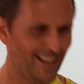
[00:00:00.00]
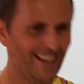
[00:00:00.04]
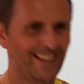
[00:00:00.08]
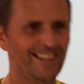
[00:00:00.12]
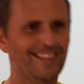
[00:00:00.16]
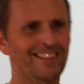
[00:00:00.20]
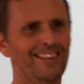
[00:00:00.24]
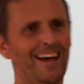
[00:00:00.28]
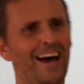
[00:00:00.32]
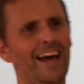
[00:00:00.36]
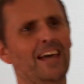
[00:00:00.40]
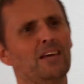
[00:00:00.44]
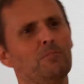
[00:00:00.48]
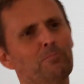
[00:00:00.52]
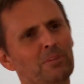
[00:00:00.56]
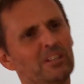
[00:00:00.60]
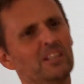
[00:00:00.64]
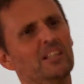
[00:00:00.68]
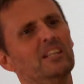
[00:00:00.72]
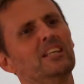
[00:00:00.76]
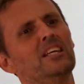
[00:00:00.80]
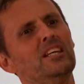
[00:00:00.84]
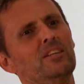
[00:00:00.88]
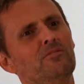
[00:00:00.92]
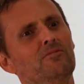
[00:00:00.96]
they
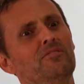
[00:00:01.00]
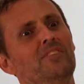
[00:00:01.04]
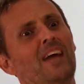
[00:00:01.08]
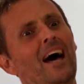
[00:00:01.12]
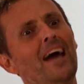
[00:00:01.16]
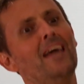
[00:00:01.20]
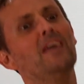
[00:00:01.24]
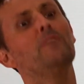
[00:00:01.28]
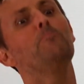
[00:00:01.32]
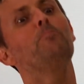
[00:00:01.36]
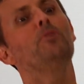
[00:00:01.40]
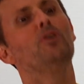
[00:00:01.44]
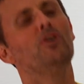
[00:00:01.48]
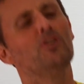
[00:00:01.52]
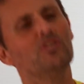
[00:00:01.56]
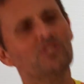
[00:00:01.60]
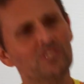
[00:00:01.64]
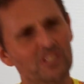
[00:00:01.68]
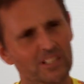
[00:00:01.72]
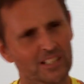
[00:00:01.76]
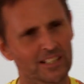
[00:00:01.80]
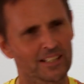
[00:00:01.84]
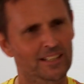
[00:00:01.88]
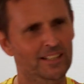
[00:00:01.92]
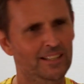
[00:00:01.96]
believe they
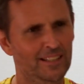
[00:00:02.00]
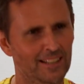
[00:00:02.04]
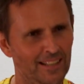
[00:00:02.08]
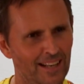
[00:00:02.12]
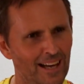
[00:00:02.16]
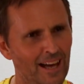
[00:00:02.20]
personally